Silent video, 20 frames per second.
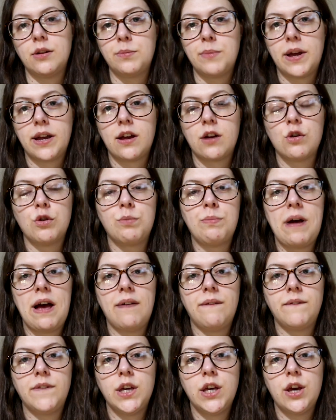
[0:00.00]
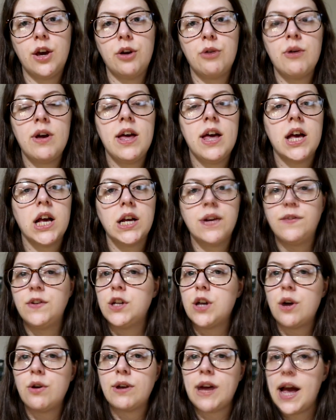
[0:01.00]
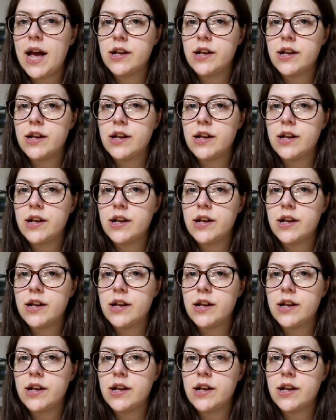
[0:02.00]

they would make a good pet for you if you don't